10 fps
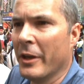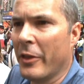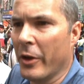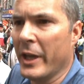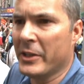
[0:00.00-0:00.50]

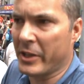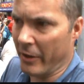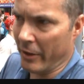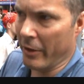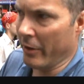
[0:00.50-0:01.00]
There needs to,
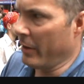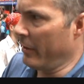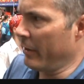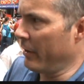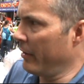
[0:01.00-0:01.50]

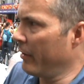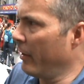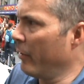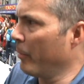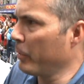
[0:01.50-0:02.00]

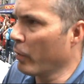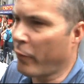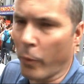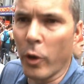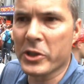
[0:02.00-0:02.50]
the
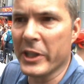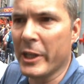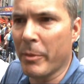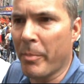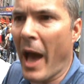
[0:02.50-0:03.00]
beautiful words need
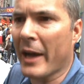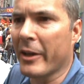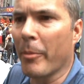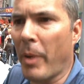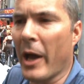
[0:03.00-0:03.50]
to be backed
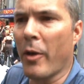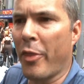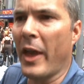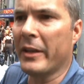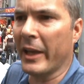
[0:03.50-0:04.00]
up by
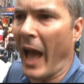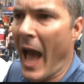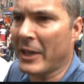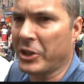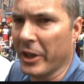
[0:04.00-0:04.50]
authentic
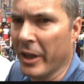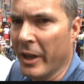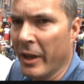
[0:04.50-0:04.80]
action.